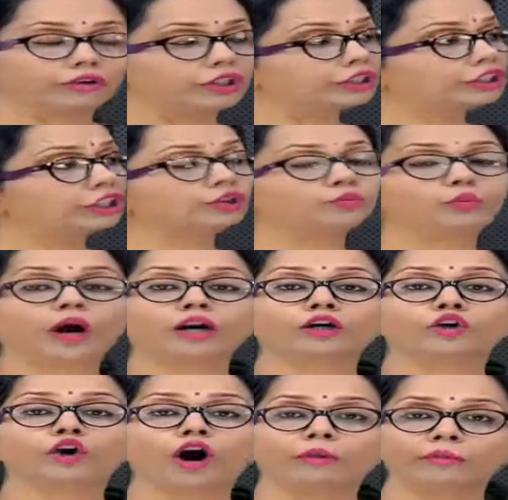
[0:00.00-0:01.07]
This is
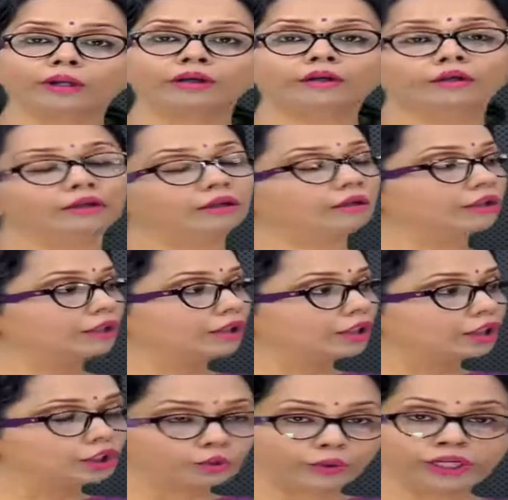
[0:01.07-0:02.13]
one common
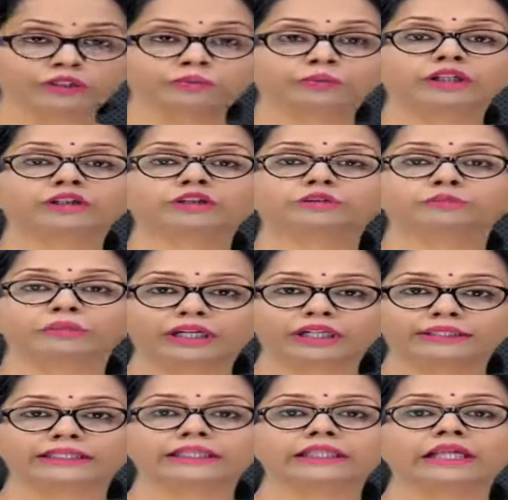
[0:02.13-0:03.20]
treatment
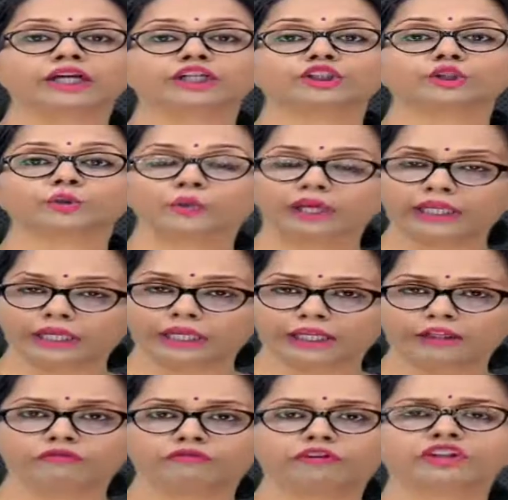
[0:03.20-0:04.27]
medicine, that is
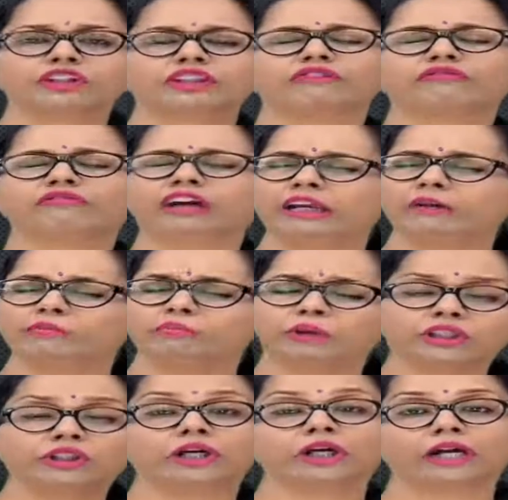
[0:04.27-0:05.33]
quinine, which is a very
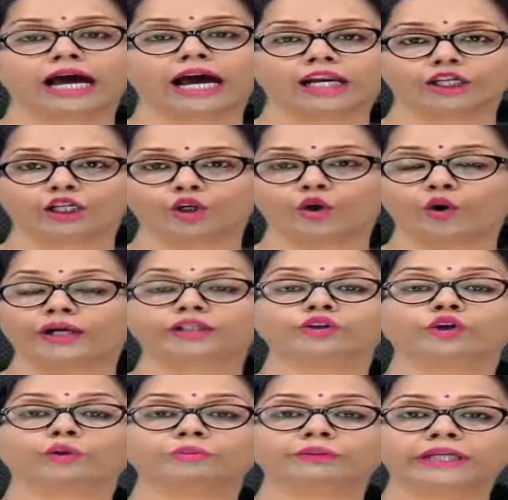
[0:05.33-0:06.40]
bitter alkaloid
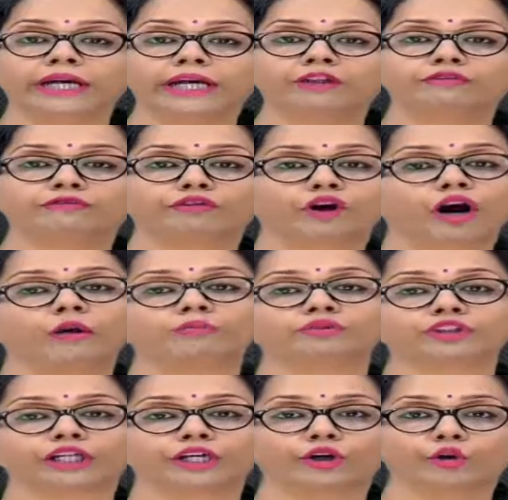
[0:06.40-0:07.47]
obtained from
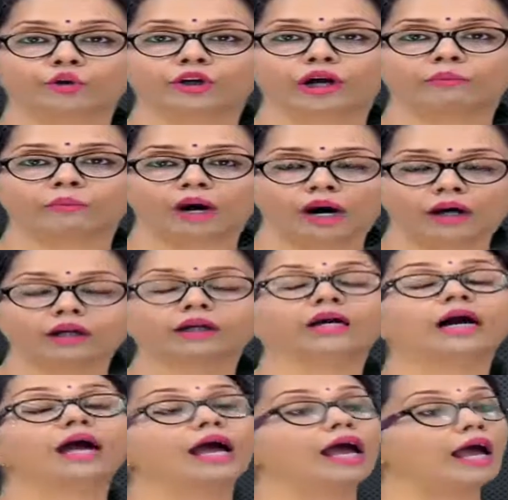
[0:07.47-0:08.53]
cinchona bark,
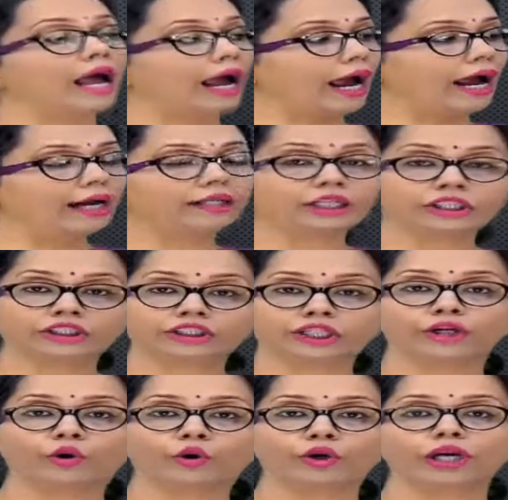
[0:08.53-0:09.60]
and this
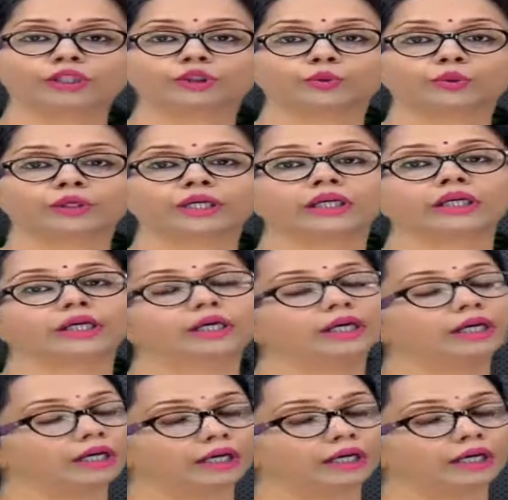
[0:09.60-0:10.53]
cinchona tree